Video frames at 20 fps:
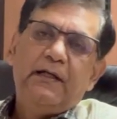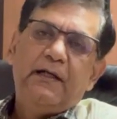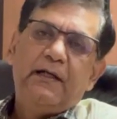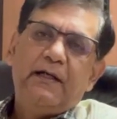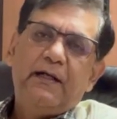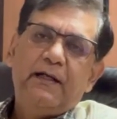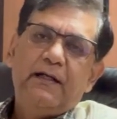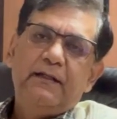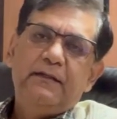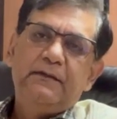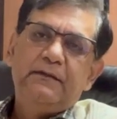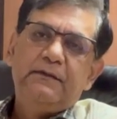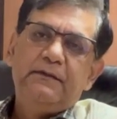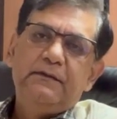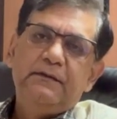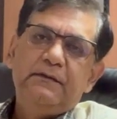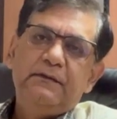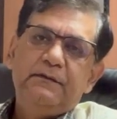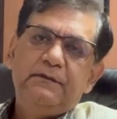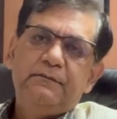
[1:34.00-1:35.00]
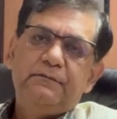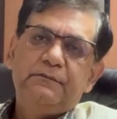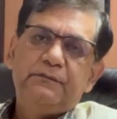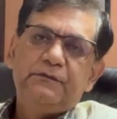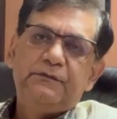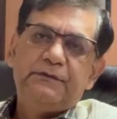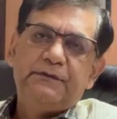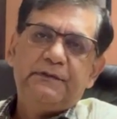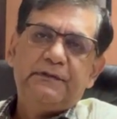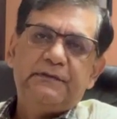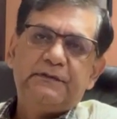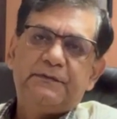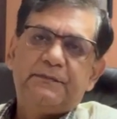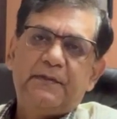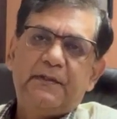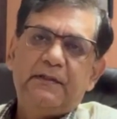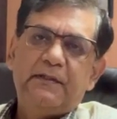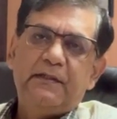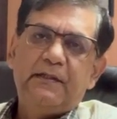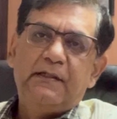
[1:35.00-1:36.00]
and the posterior
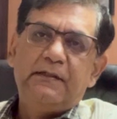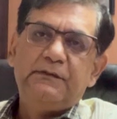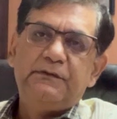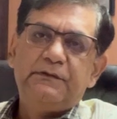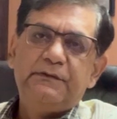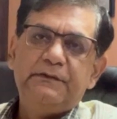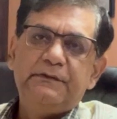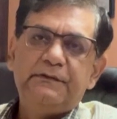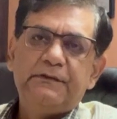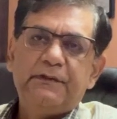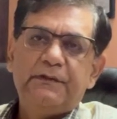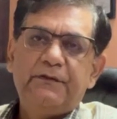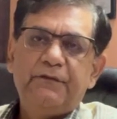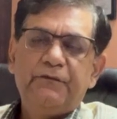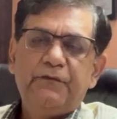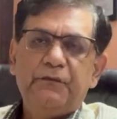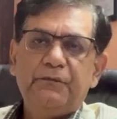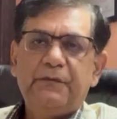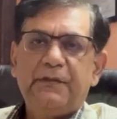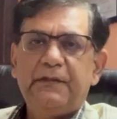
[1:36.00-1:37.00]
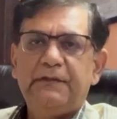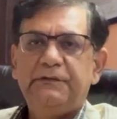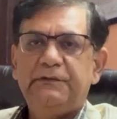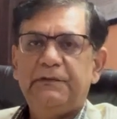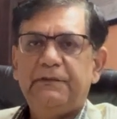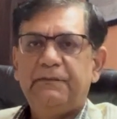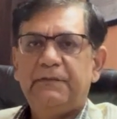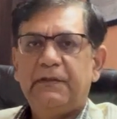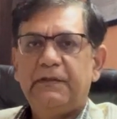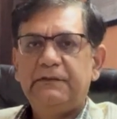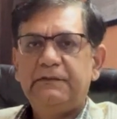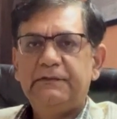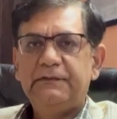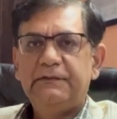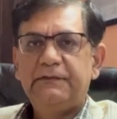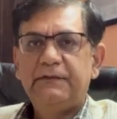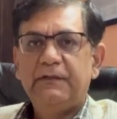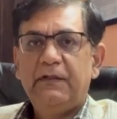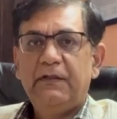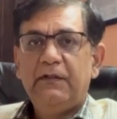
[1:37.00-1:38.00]
spinal arteries and a few meningeal branches.